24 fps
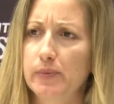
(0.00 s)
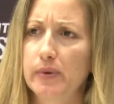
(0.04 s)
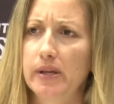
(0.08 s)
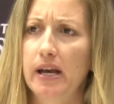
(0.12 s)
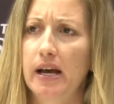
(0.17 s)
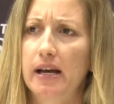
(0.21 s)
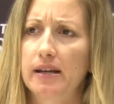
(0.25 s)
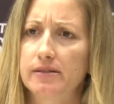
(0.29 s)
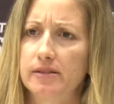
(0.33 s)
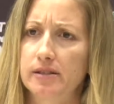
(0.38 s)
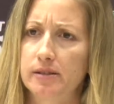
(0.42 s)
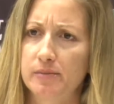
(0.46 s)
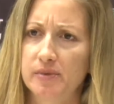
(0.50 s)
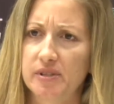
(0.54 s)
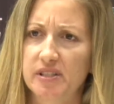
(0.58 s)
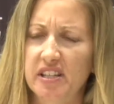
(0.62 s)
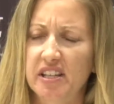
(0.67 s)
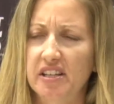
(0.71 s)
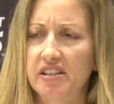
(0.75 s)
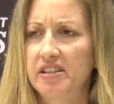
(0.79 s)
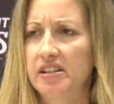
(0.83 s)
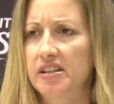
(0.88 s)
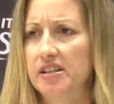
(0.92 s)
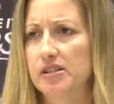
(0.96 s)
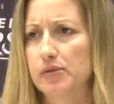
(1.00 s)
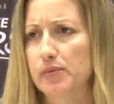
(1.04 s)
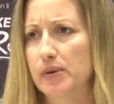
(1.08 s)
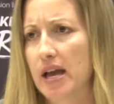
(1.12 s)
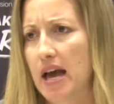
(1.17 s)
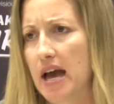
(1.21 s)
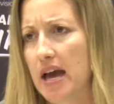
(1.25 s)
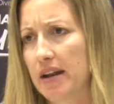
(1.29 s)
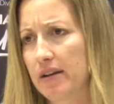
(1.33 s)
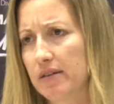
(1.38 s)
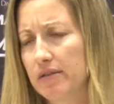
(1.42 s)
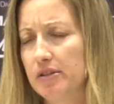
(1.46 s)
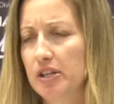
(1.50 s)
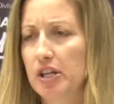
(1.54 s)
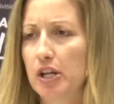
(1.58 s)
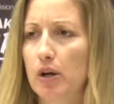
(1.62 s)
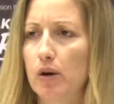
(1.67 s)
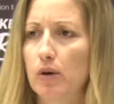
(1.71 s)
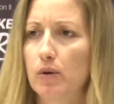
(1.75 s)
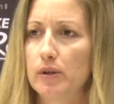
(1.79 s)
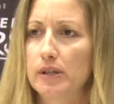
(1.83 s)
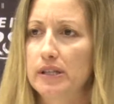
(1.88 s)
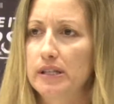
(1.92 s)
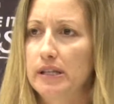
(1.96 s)
We had some sickness. We had, you
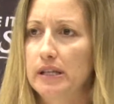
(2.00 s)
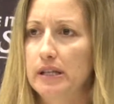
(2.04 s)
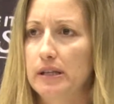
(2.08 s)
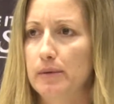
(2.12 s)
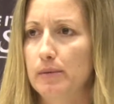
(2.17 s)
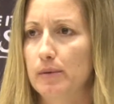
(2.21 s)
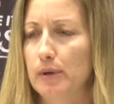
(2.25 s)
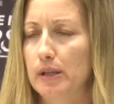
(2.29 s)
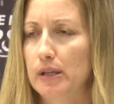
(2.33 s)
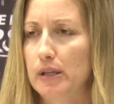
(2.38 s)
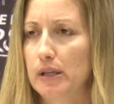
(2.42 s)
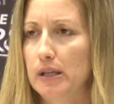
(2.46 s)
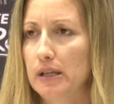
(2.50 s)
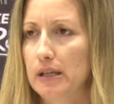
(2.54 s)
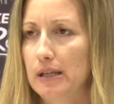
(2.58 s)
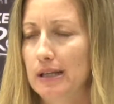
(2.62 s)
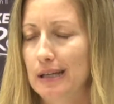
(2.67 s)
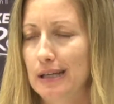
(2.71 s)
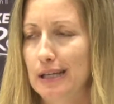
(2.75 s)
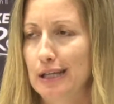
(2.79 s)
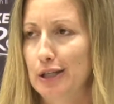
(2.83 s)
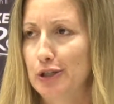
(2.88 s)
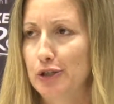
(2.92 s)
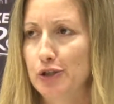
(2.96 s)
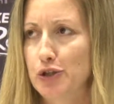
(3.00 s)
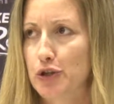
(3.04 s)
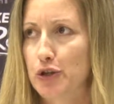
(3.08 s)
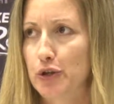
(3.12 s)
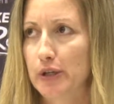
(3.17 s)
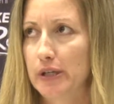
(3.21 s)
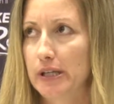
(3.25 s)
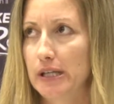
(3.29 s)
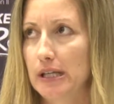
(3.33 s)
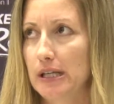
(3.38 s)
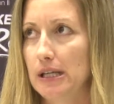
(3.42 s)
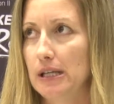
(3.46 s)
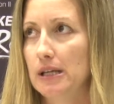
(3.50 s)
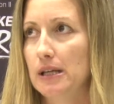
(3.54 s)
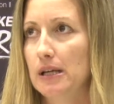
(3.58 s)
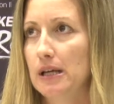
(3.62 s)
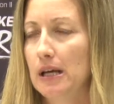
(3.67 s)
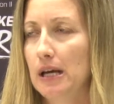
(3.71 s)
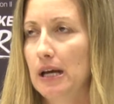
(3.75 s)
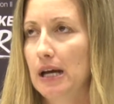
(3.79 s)
know, a knee injury,